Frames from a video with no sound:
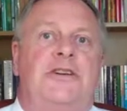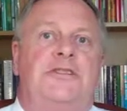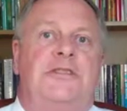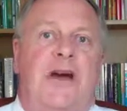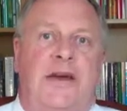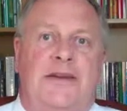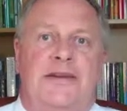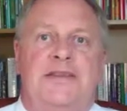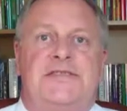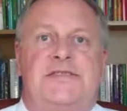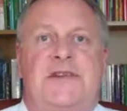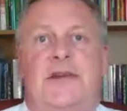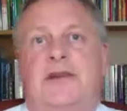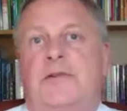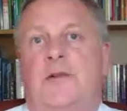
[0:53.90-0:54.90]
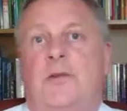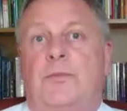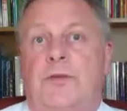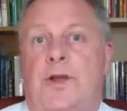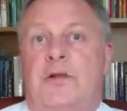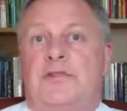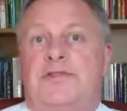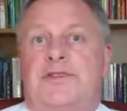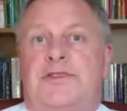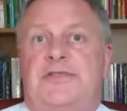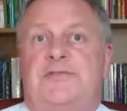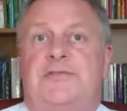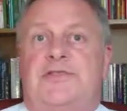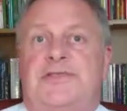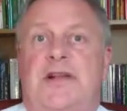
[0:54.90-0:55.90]
Shiny skin or
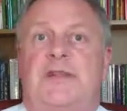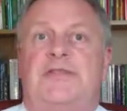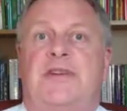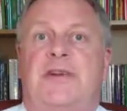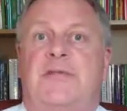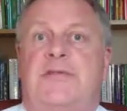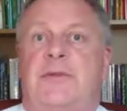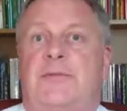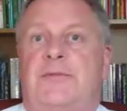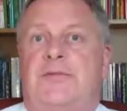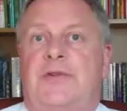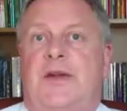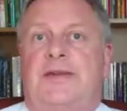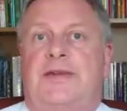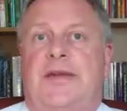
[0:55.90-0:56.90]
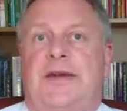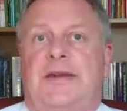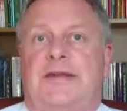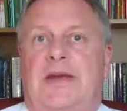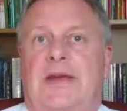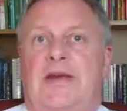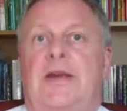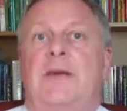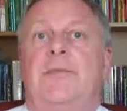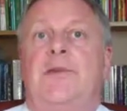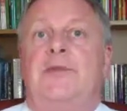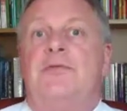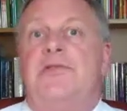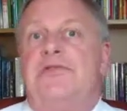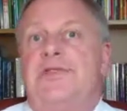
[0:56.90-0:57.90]
blotches resulting from front lighting can
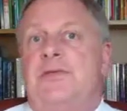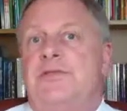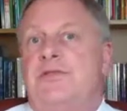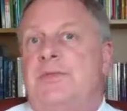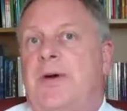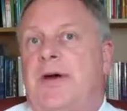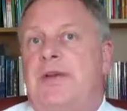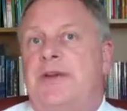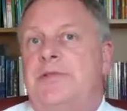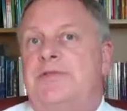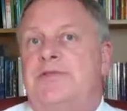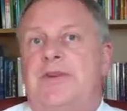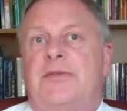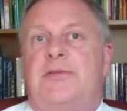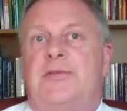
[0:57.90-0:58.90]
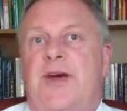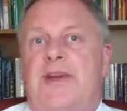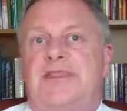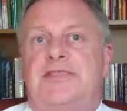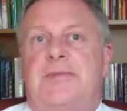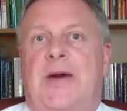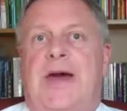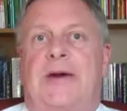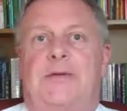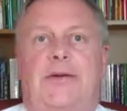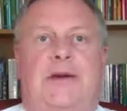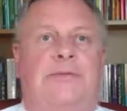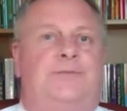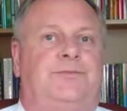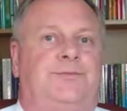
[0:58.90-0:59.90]
be reduced by using face
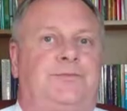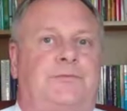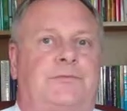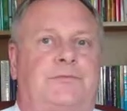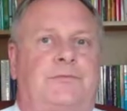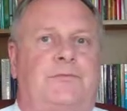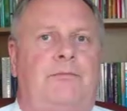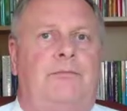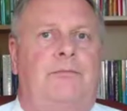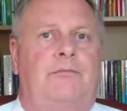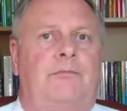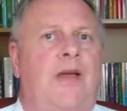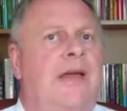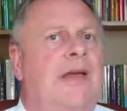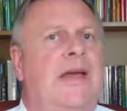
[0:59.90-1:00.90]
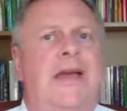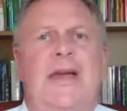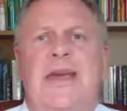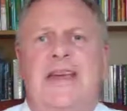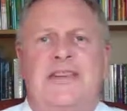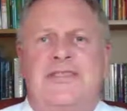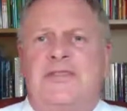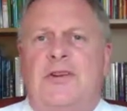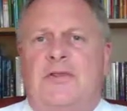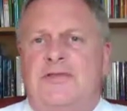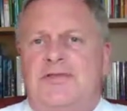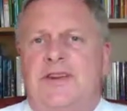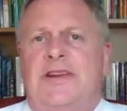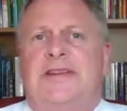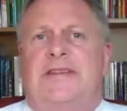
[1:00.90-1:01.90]
powder. It's not
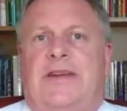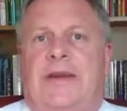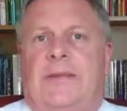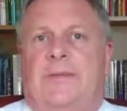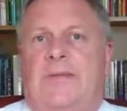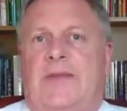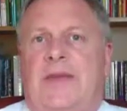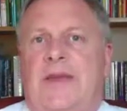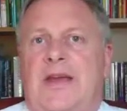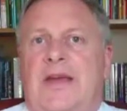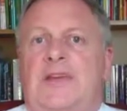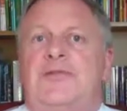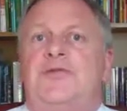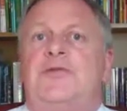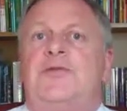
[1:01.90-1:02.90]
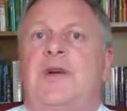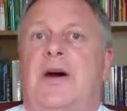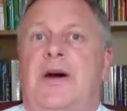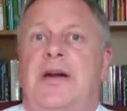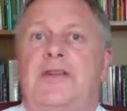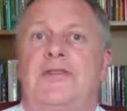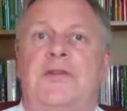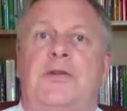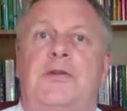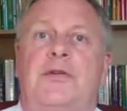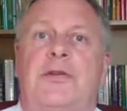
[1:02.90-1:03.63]
cheating, it's trying to